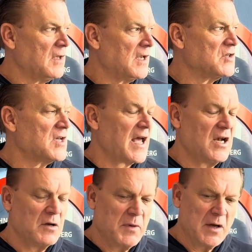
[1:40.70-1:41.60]

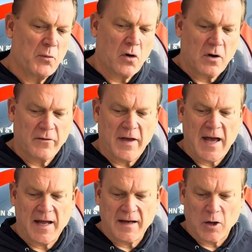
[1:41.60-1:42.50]
excited to be a part of
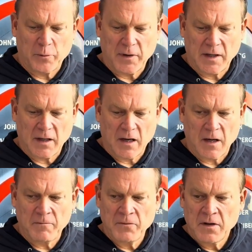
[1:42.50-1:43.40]
that,
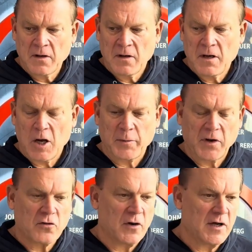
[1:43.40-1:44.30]

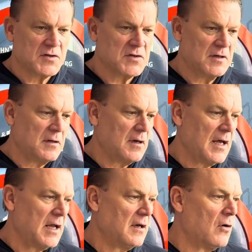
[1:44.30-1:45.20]
helping Chris
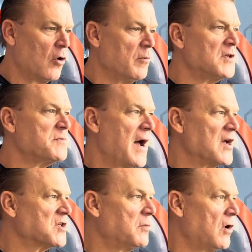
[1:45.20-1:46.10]
and Ole Miss
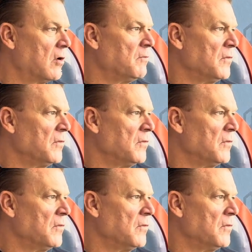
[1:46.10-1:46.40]
basketball